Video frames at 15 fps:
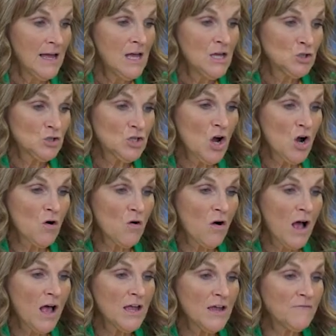So
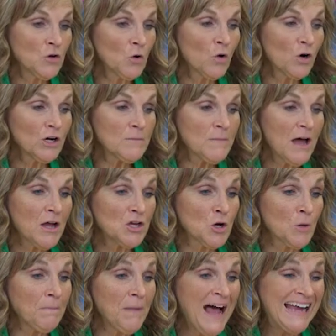if you're worried about your
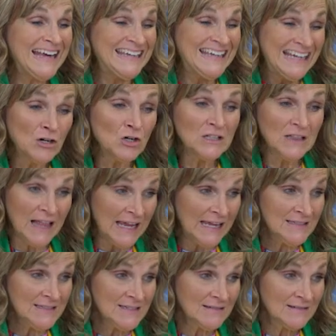pineal
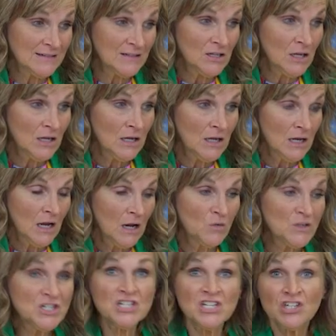gland,
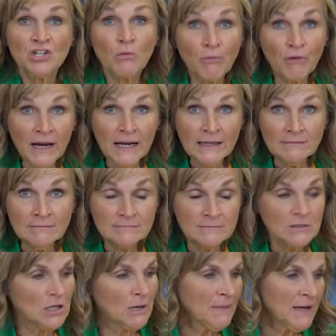which is in your brain,
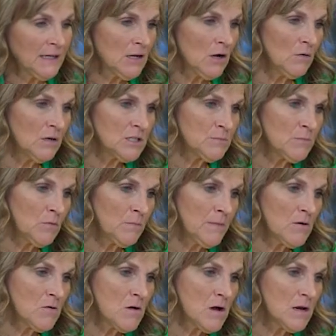you might not want to smoke
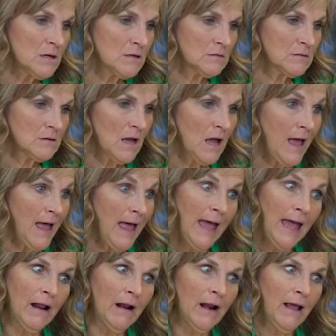marijuana.
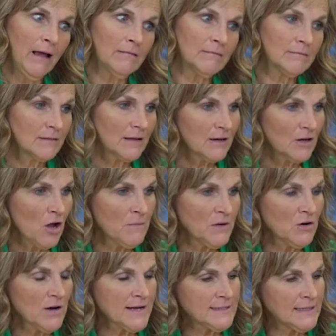I don't know. Call me
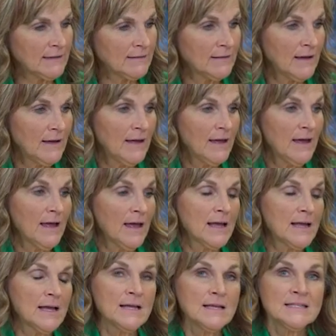crazy.
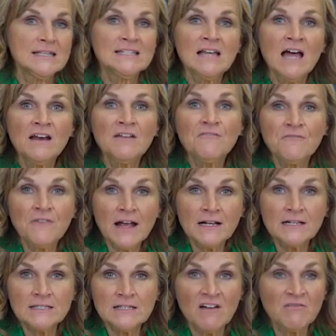The side
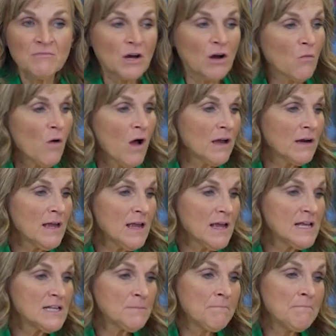effects of marijuana
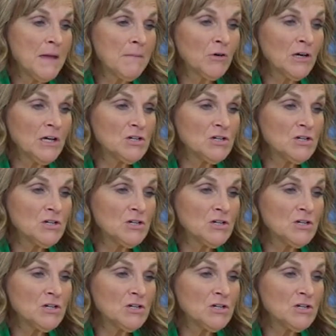is memory